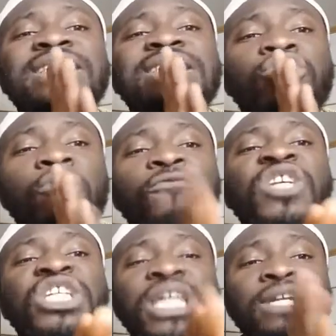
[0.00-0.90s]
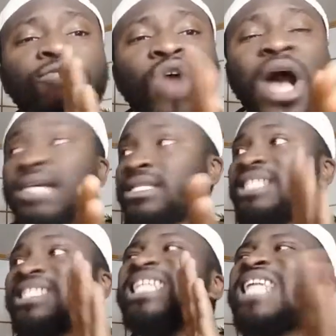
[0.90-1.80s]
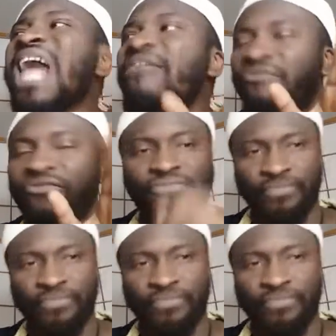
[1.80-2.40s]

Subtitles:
is sufficient for us, is enough.